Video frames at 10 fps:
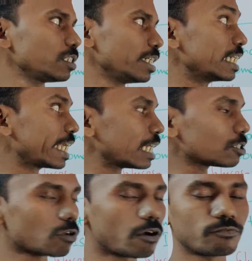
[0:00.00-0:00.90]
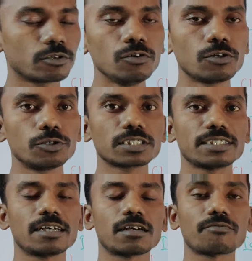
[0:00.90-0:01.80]
In case of glucose,
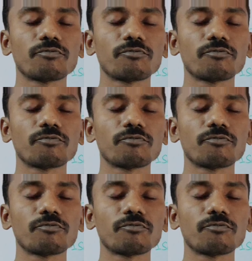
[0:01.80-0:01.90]
there are